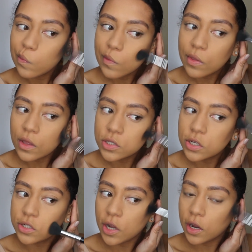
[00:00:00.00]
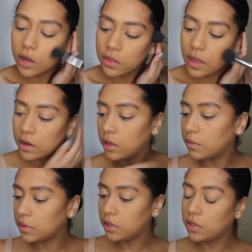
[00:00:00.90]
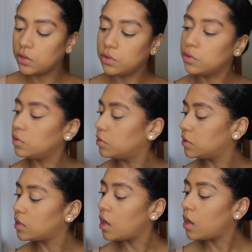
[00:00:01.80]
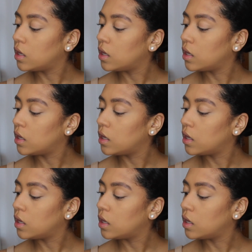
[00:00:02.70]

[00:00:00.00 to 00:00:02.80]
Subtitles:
Unless you're darker, then you would use